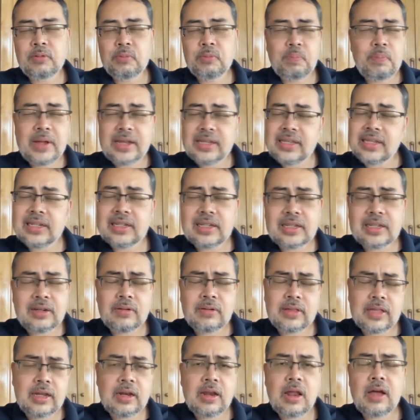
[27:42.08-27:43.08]
basically,
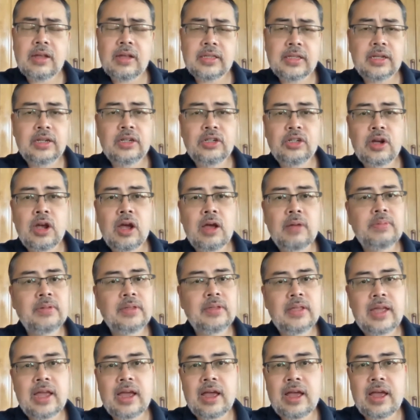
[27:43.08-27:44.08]
they lost their jobs,
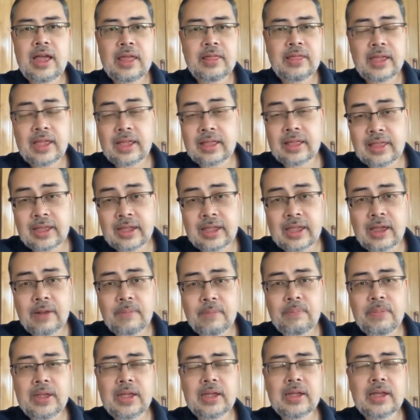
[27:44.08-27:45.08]
they
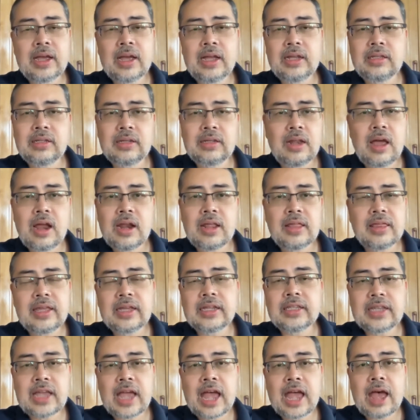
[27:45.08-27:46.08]
get pay cuts, a lot of
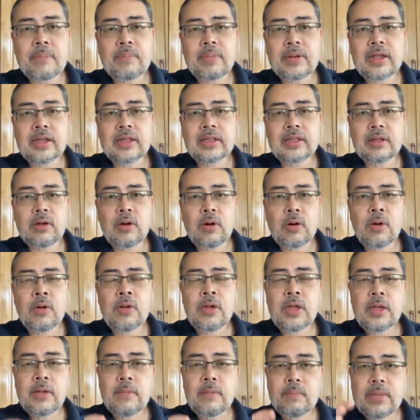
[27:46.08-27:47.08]
things are happening, or
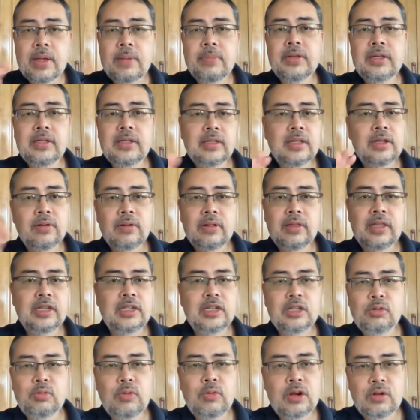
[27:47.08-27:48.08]
maybe, they
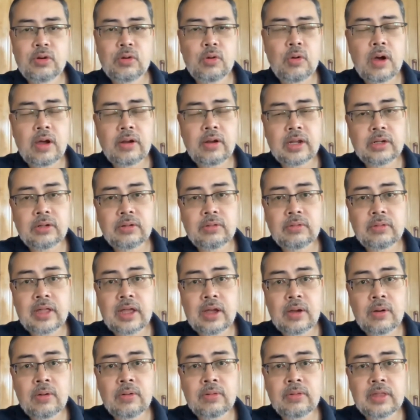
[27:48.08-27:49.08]
just want to go out and do
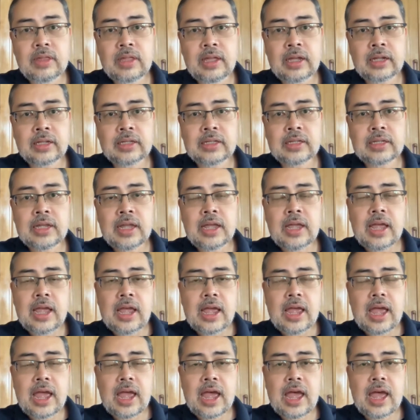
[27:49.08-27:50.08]
their own things.
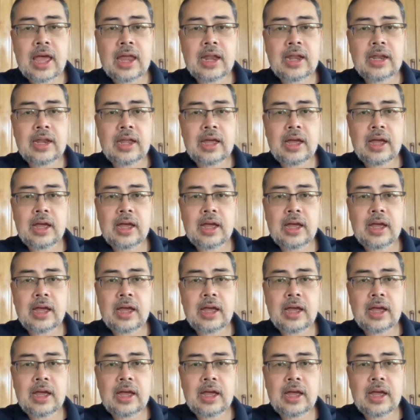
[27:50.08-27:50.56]
And